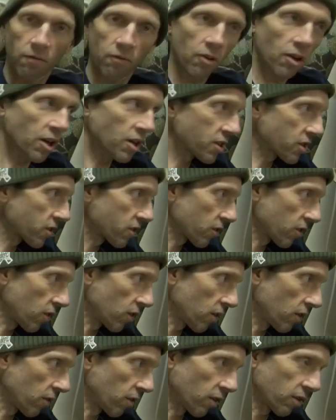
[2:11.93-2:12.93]
Lost
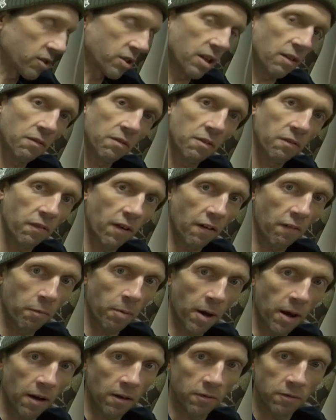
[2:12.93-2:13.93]
uh, 75
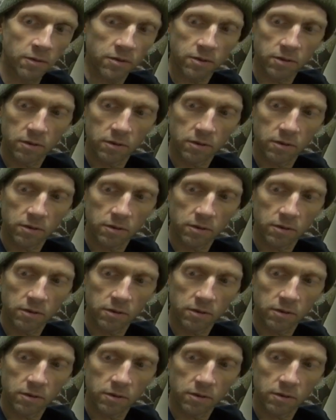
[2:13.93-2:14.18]
pounds.